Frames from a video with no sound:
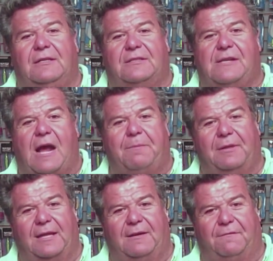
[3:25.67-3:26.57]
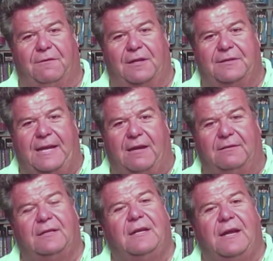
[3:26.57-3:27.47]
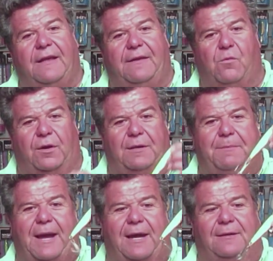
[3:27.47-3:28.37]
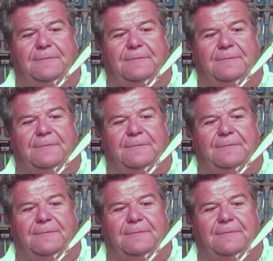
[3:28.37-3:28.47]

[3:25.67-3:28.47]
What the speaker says: stop and let it flutter down, and then work it back.